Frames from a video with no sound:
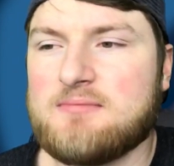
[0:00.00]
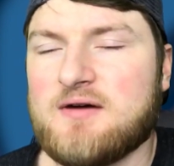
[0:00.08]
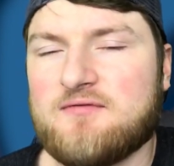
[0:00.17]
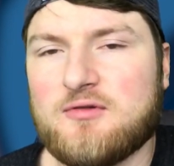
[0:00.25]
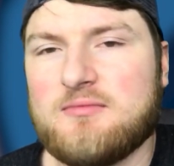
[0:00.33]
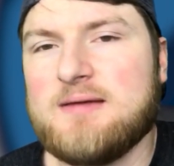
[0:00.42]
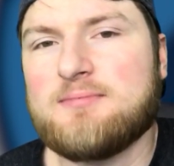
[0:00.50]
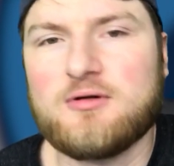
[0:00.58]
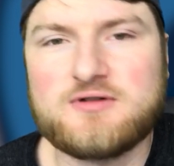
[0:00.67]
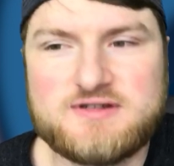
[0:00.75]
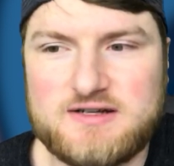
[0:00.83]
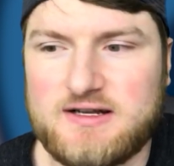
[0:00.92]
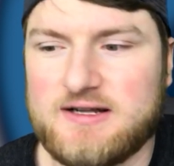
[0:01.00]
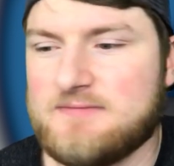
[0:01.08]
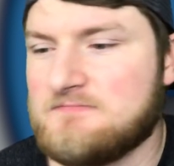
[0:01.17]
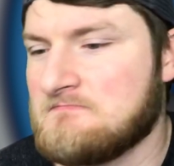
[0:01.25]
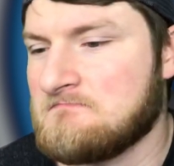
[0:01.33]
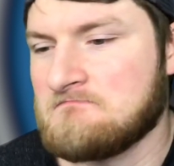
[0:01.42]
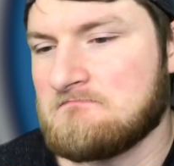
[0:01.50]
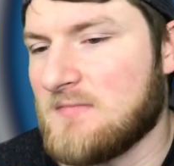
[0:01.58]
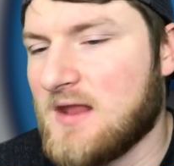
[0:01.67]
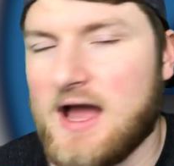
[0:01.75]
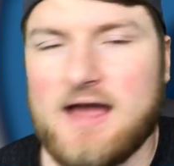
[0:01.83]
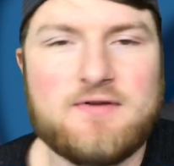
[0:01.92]
But for me personally,
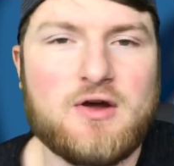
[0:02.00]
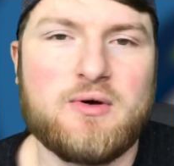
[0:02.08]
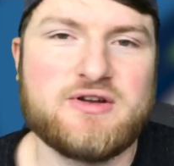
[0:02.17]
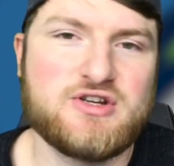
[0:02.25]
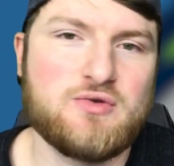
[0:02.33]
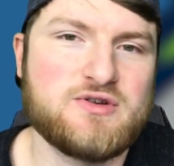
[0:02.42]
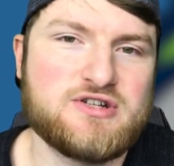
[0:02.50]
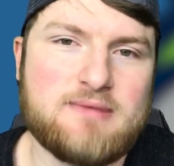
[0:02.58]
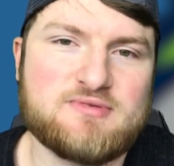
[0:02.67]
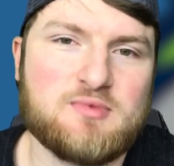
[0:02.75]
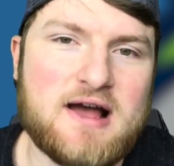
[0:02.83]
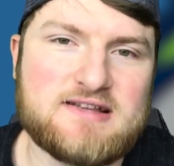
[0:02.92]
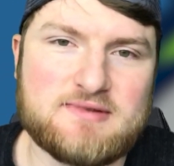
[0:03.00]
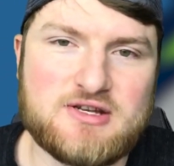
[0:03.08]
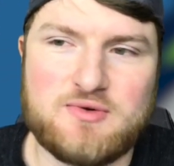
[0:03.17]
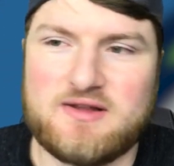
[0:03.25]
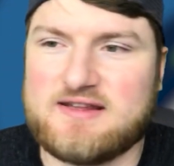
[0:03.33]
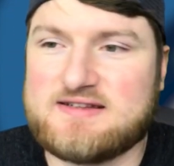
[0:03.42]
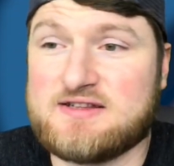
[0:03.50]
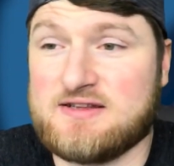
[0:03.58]
I have no issue with James Wiseman doing this.